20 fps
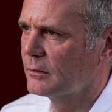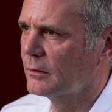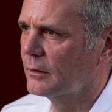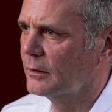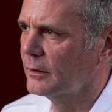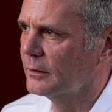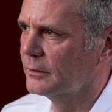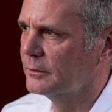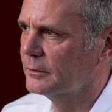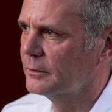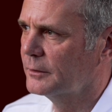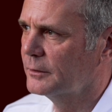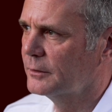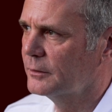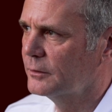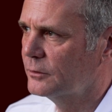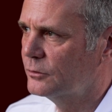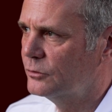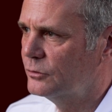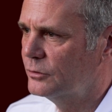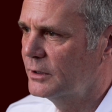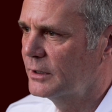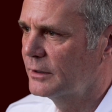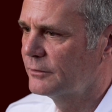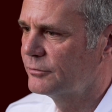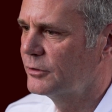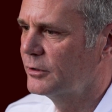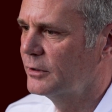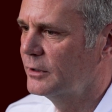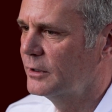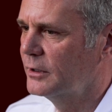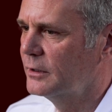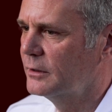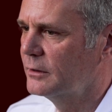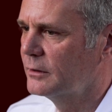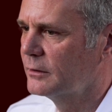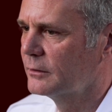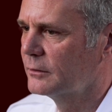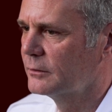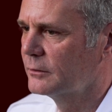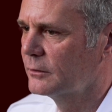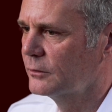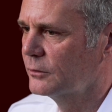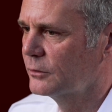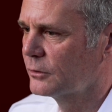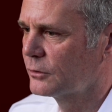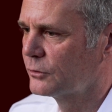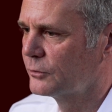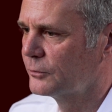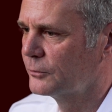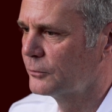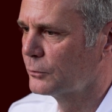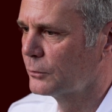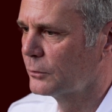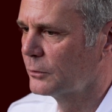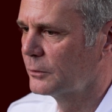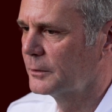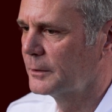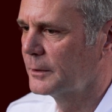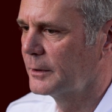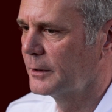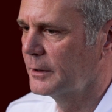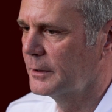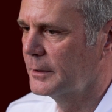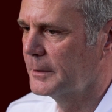The GFD looks for